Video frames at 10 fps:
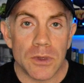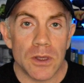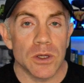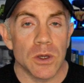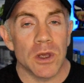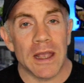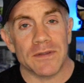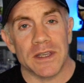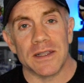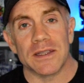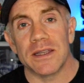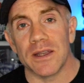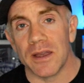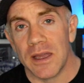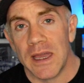So what you have to
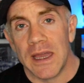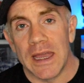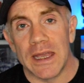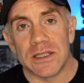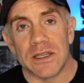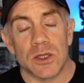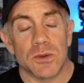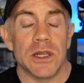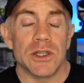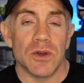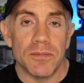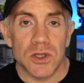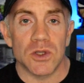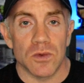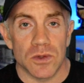consider is that as well as your
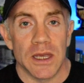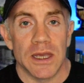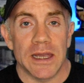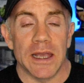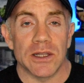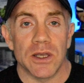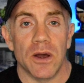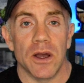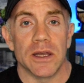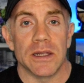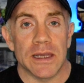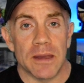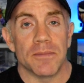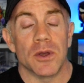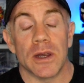muscles getting tired and
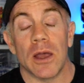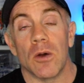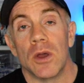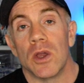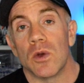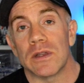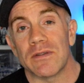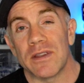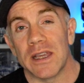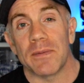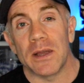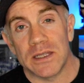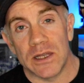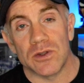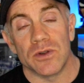getting burnt out, you always have to think about your
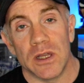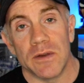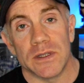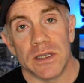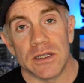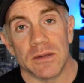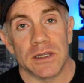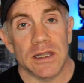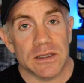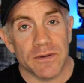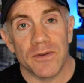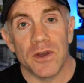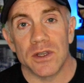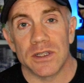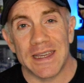central nervous system. So that's the
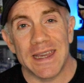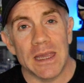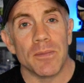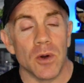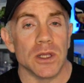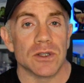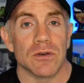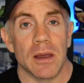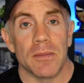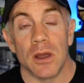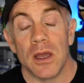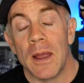first key point to remember.